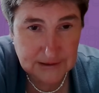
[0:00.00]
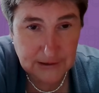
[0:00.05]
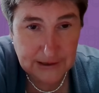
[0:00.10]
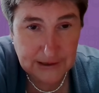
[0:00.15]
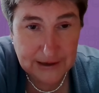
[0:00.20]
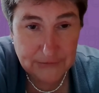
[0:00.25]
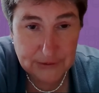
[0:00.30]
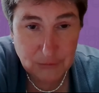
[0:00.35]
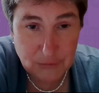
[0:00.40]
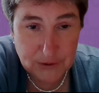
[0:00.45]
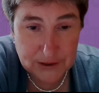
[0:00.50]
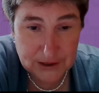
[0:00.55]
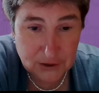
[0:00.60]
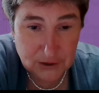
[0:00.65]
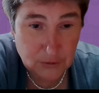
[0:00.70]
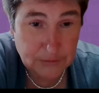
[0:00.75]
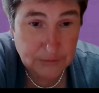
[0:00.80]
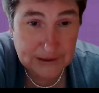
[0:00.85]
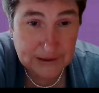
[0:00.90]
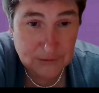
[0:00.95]
you know, how they want to
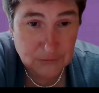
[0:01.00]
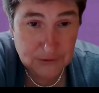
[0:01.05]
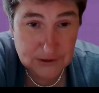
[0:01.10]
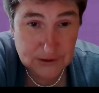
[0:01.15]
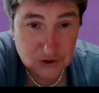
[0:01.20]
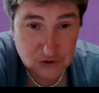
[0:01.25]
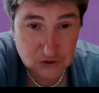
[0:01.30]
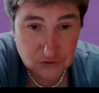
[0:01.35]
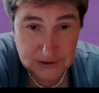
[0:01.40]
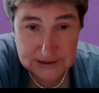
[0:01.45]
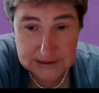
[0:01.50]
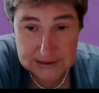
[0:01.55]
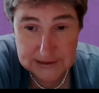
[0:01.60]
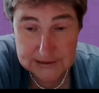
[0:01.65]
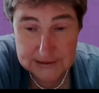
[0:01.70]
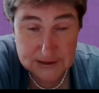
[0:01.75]
go about it with the treaty.